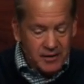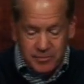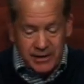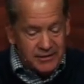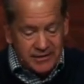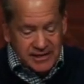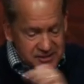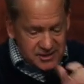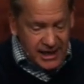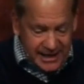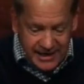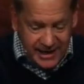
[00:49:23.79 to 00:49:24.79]
But this
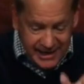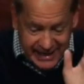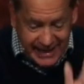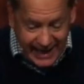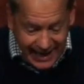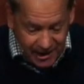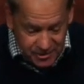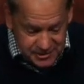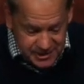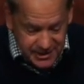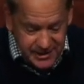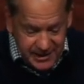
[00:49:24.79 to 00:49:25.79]
I got to get
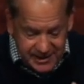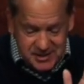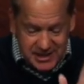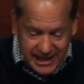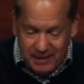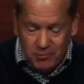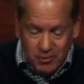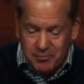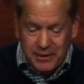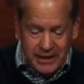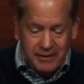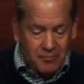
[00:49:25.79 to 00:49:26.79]
out is he will
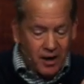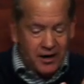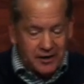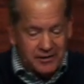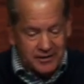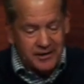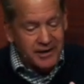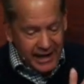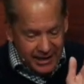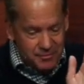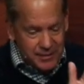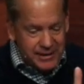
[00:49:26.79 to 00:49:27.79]
be marked
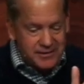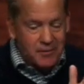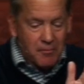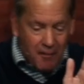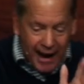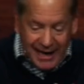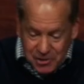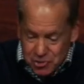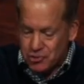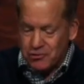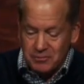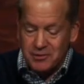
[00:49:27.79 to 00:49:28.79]
and be
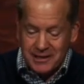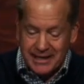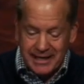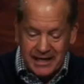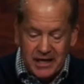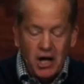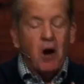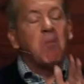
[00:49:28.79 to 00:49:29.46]
demonstrably